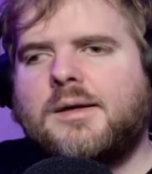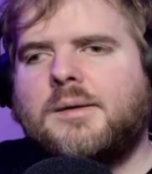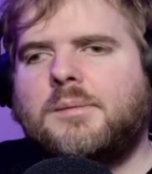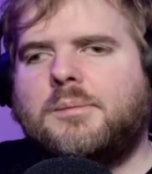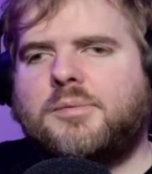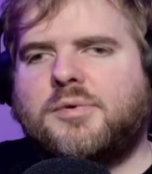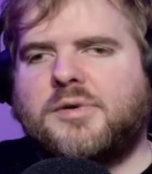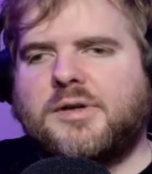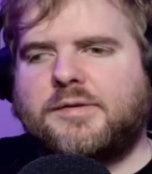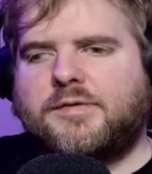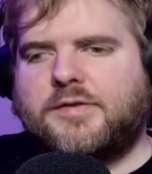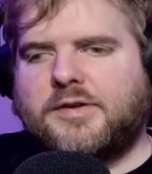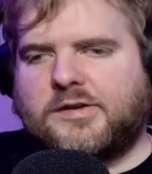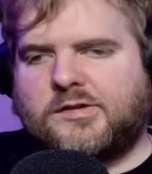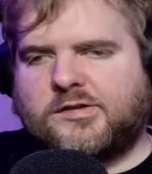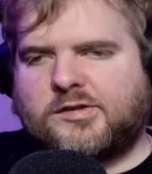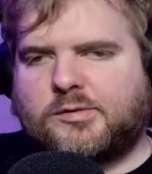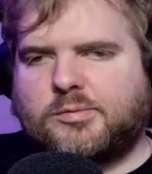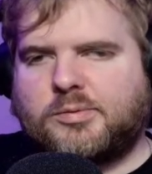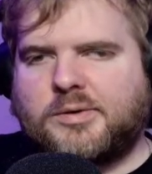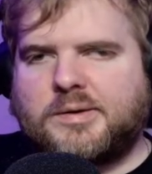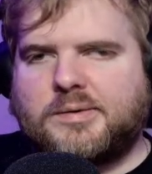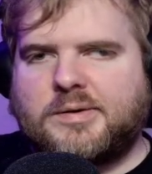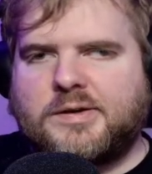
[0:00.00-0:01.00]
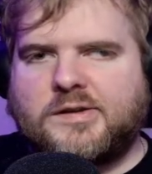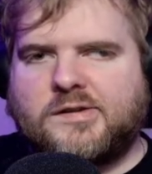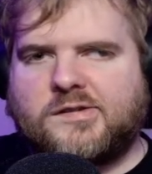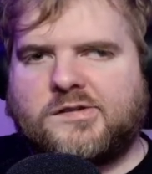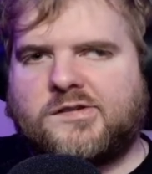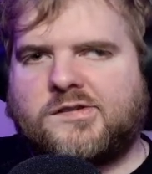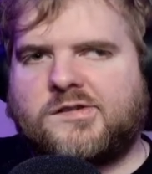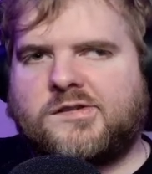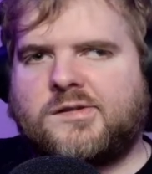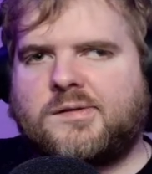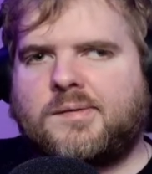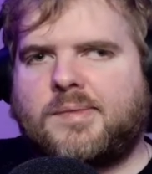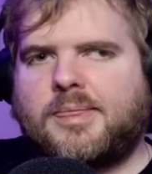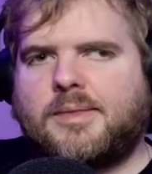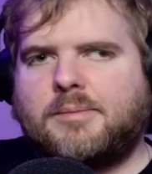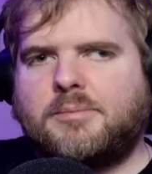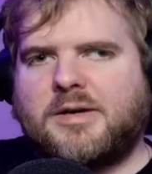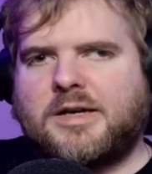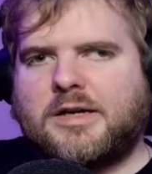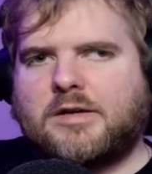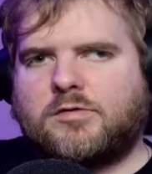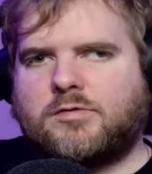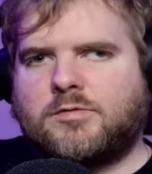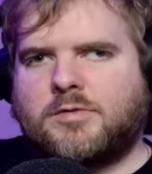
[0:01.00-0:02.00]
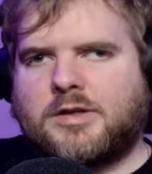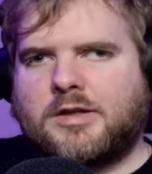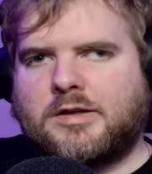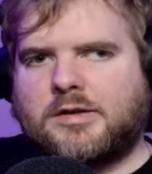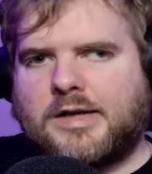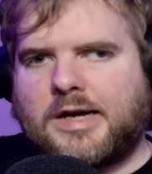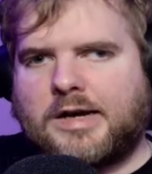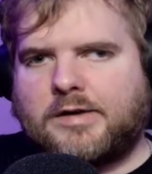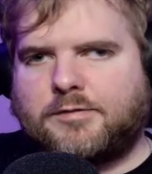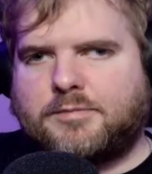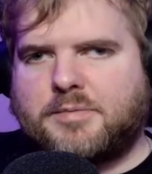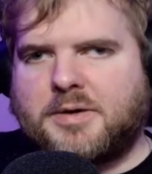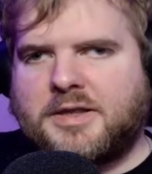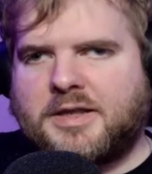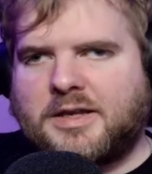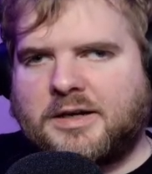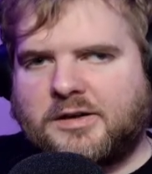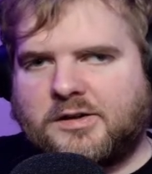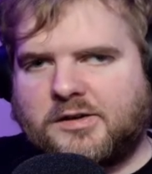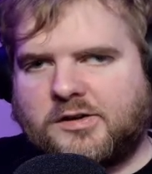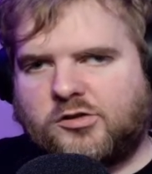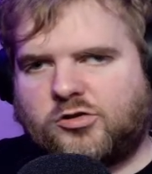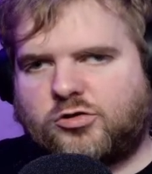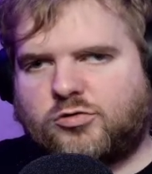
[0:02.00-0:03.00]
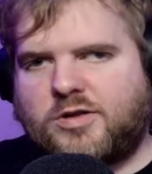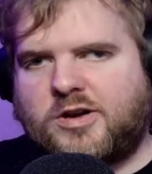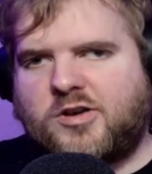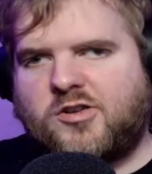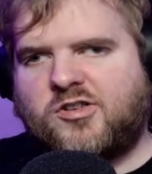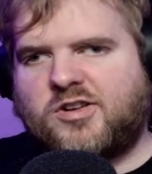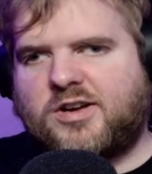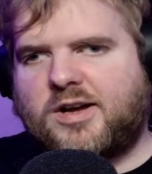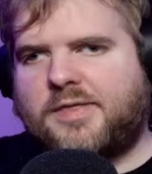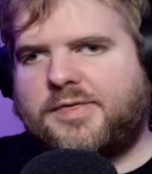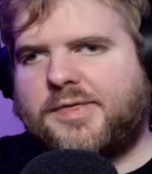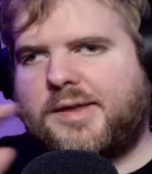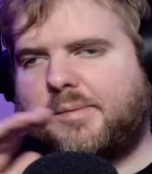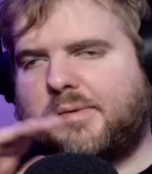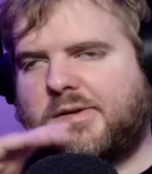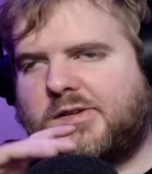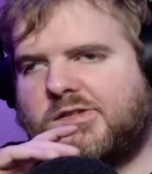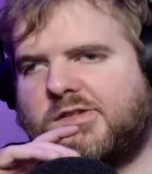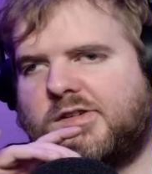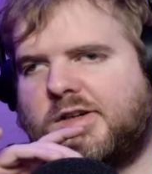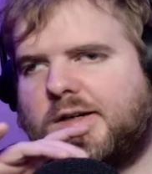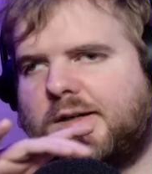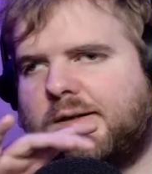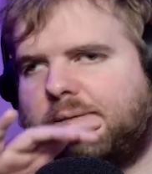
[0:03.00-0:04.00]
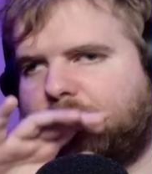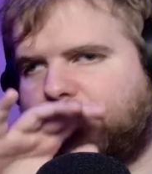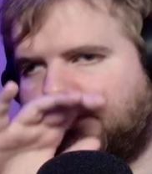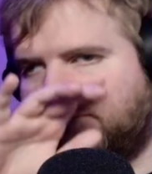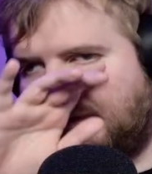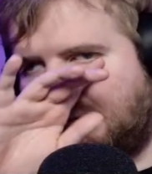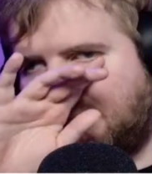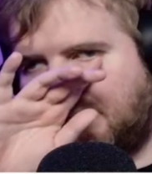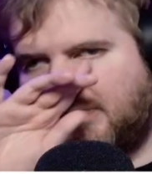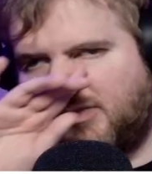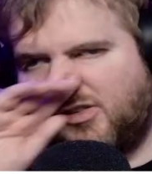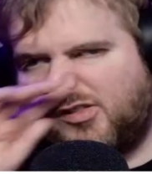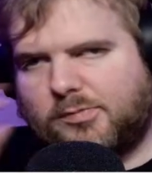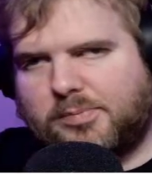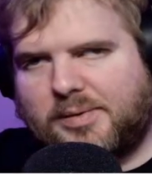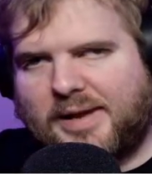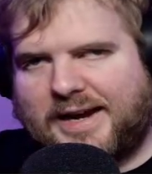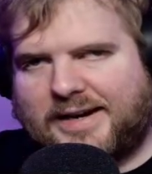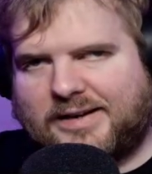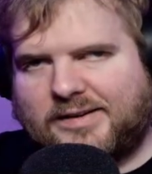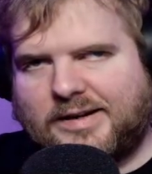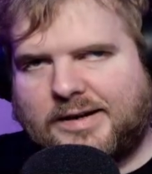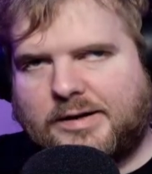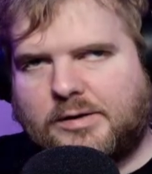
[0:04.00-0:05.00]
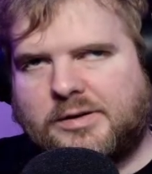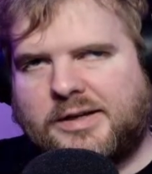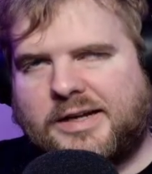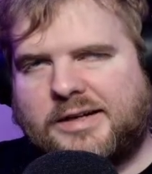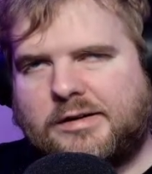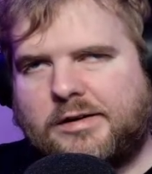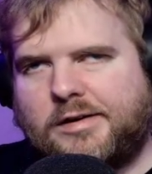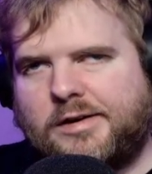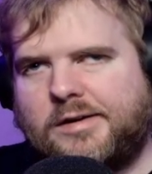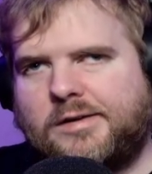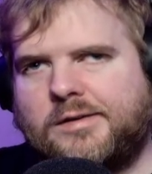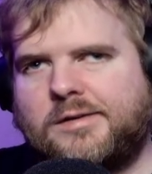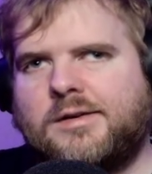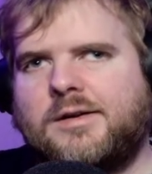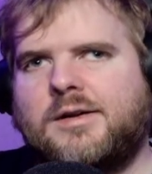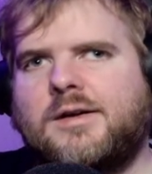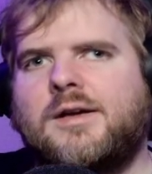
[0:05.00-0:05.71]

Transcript: previous queries. May even have been in the screenshot that we saw. Maybe it was blacked out, I don't know.